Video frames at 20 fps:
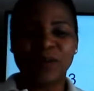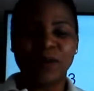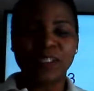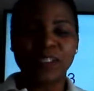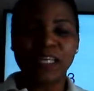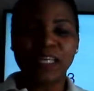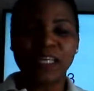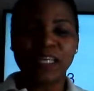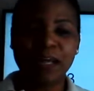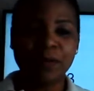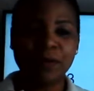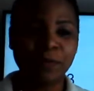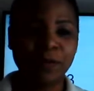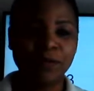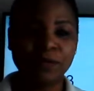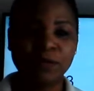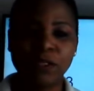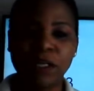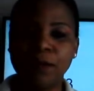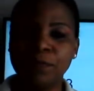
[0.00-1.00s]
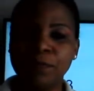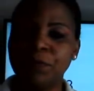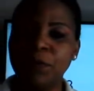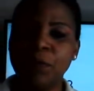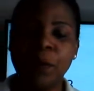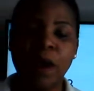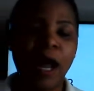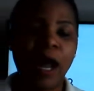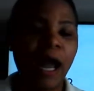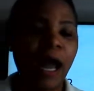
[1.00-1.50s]
So yeah,
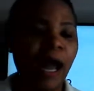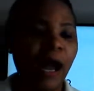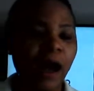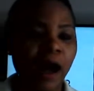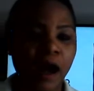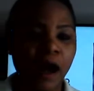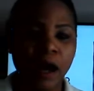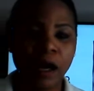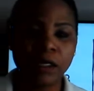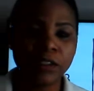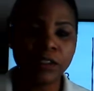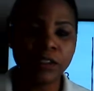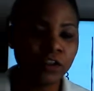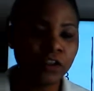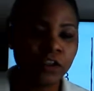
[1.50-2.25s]
if you are,